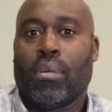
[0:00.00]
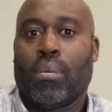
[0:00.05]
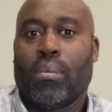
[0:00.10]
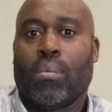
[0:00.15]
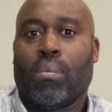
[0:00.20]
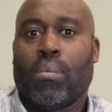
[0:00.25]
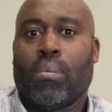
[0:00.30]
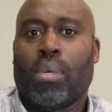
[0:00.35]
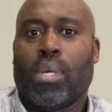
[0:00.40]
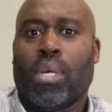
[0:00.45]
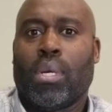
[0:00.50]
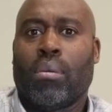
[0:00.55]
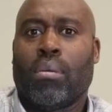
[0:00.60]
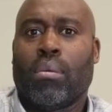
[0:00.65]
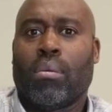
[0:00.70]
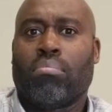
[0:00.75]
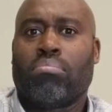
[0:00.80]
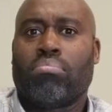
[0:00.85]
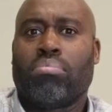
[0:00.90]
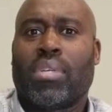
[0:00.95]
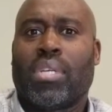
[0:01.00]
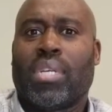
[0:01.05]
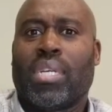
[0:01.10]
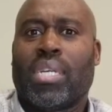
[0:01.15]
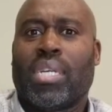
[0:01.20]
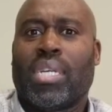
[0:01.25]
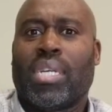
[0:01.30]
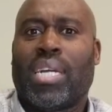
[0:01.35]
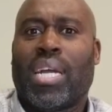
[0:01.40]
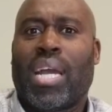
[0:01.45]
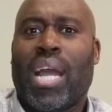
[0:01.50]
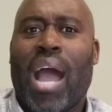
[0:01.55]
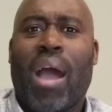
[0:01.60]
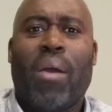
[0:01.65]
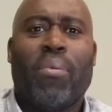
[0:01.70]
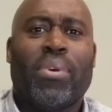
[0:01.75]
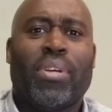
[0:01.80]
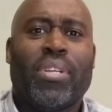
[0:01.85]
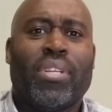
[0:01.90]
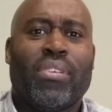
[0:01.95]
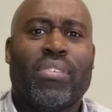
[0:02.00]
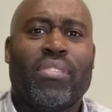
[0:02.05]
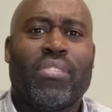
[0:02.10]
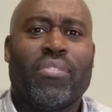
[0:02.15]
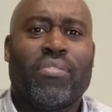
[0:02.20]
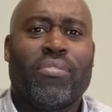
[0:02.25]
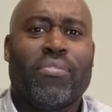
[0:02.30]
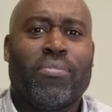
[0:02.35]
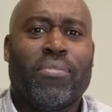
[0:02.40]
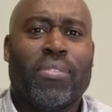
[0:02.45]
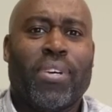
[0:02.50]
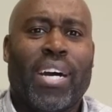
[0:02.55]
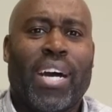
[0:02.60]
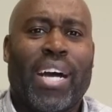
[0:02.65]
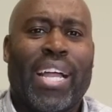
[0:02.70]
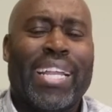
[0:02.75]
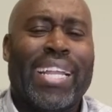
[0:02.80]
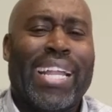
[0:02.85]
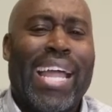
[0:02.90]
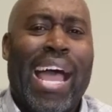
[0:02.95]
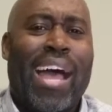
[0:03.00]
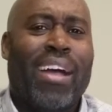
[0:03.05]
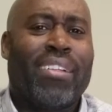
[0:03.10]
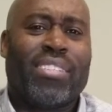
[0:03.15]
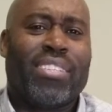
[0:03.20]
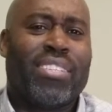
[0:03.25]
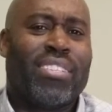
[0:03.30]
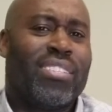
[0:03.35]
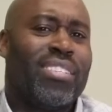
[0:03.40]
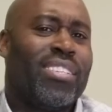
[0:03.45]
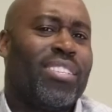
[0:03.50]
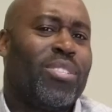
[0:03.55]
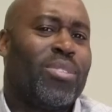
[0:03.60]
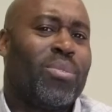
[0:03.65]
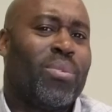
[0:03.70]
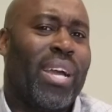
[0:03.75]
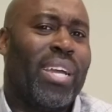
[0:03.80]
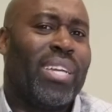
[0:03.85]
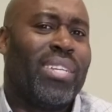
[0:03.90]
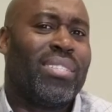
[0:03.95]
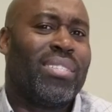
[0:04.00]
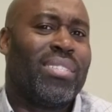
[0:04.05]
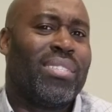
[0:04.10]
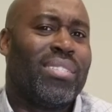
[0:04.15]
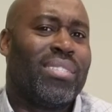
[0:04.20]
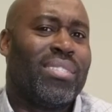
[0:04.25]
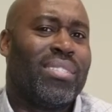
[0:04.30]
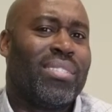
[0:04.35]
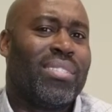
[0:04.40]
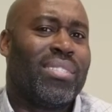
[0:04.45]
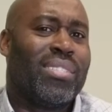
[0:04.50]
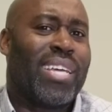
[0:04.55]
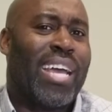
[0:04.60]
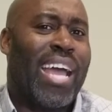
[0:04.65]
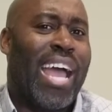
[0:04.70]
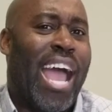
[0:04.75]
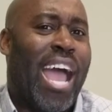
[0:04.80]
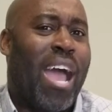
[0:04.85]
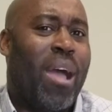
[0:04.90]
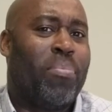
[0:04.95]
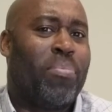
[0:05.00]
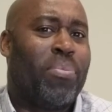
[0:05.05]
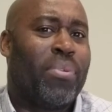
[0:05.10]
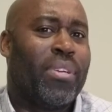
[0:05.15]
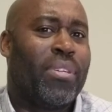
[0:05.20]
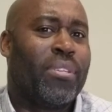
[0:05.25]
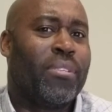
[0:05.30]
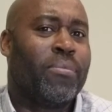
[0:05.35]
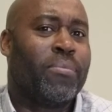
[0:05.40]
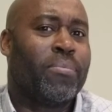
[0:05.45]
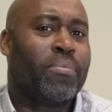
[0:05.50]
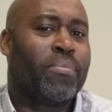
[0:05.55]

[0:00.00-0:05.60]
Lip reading: Well, God wouldn't have allowed this situation to happen